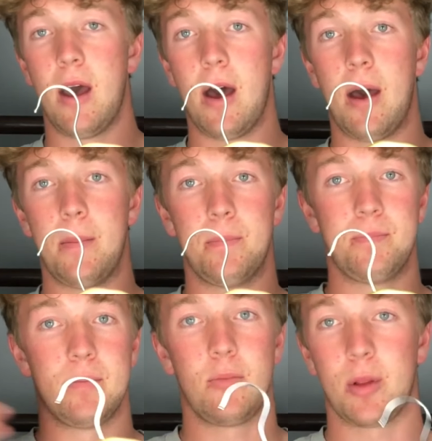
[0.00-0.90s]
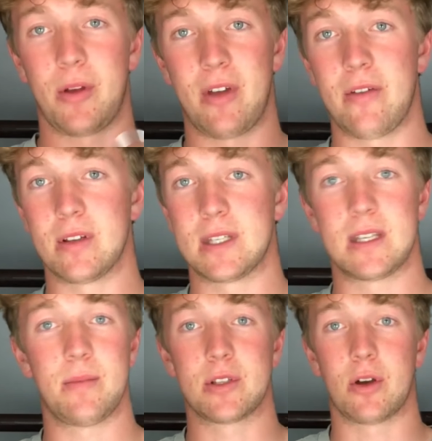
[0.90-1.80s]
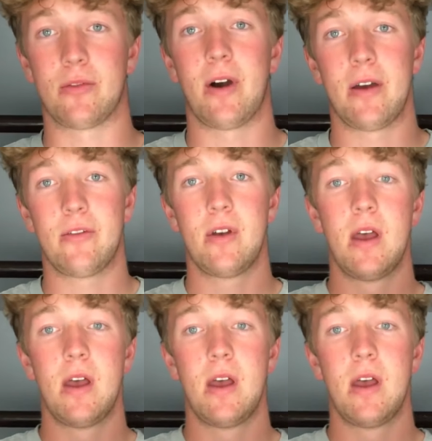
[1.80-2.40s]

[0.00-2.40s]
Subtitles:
One of my favourites. It's in my top 5.